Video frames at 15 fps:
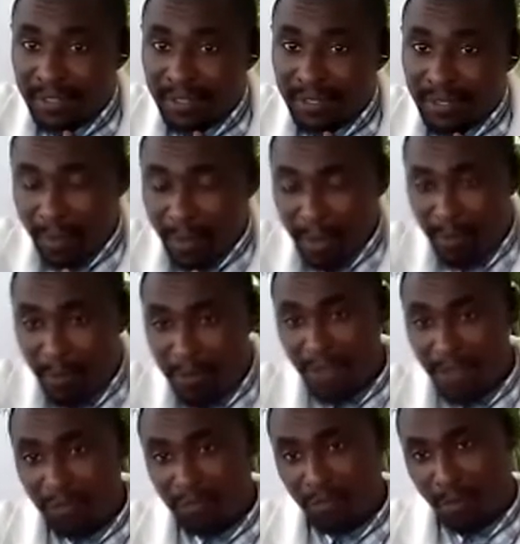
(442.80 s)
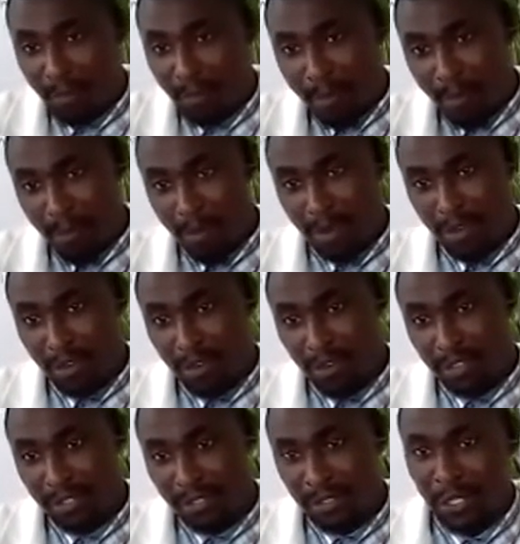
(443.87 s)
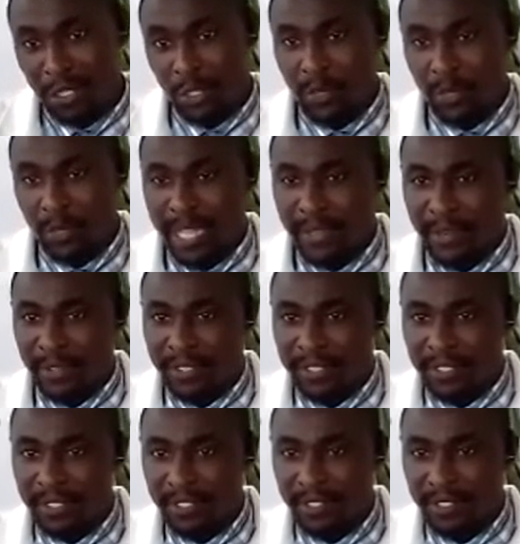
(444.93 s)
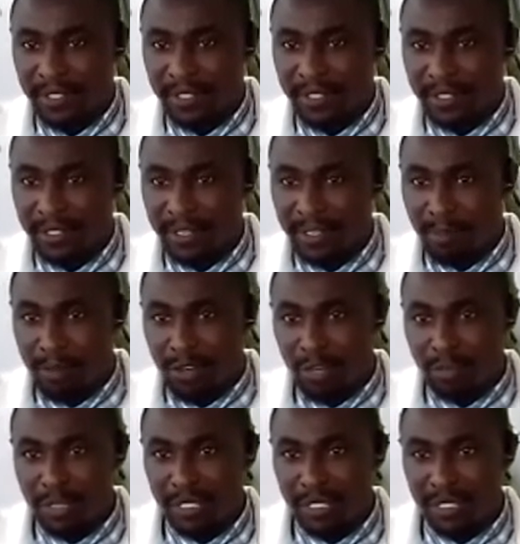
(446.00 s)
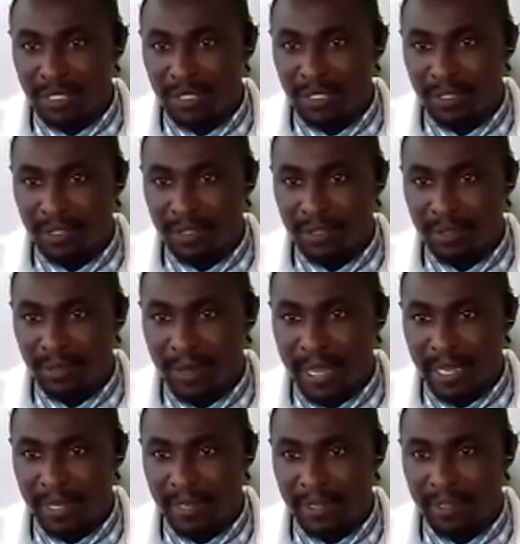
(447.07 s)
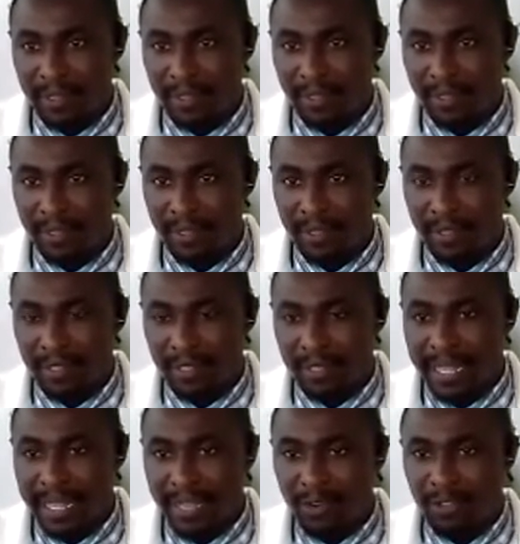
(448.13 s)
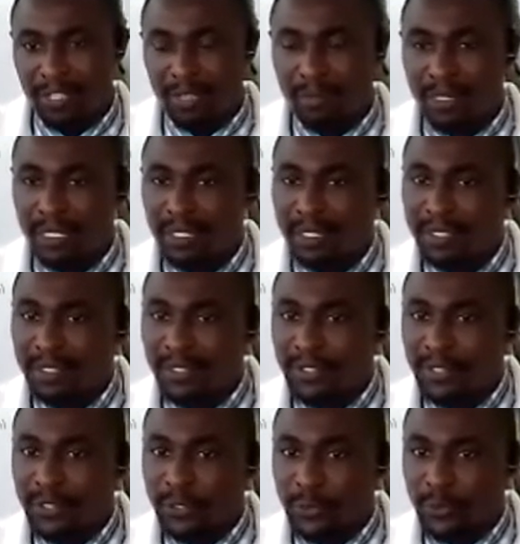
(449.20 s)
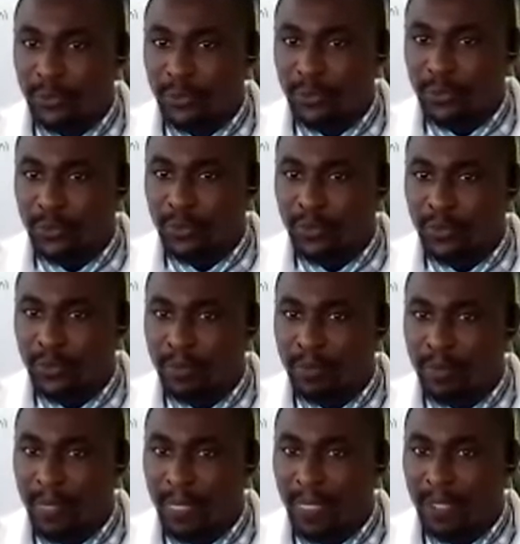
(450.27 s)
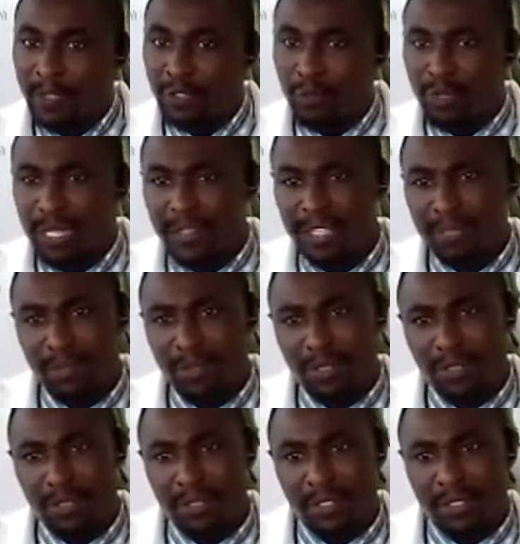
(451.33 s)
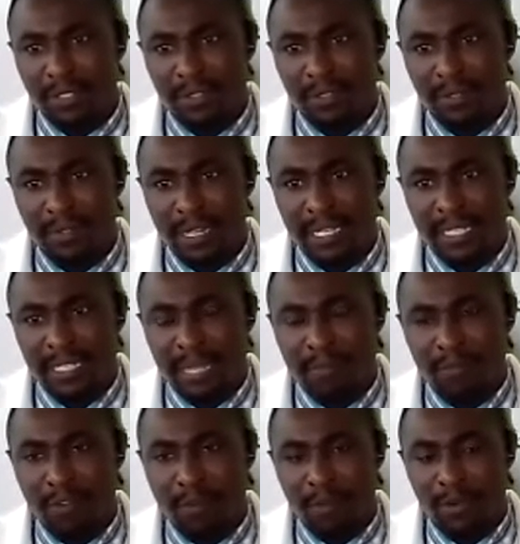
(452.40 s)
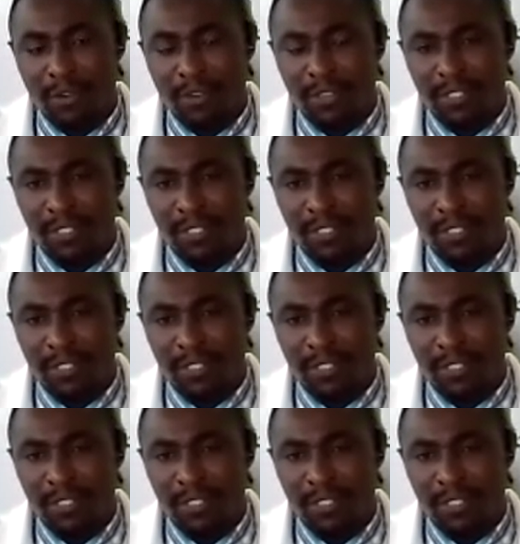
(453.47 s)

When we move out from monocots to dicots, mono means one, dicots means two. So what are these monocots? An example of a monocot: